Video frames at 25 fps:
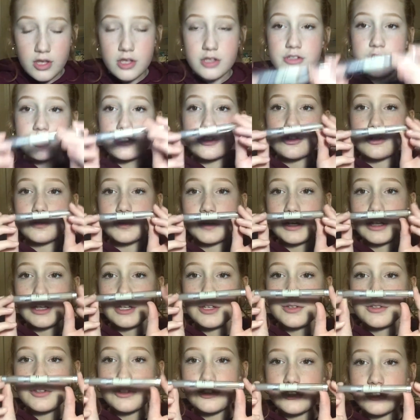So this is one I
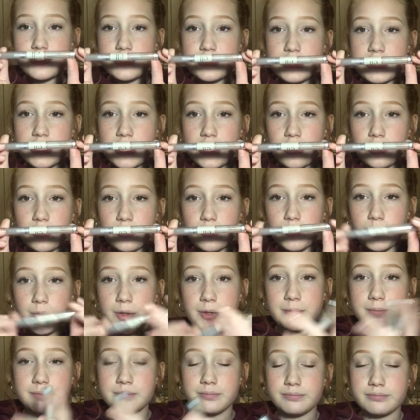use. It's just the e.l.f.
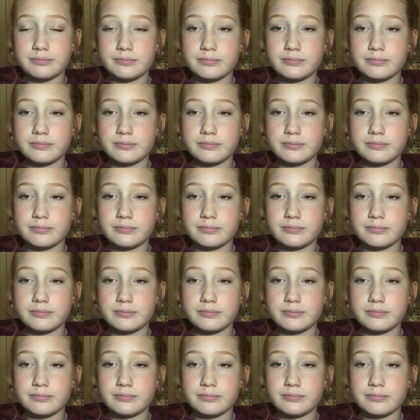one.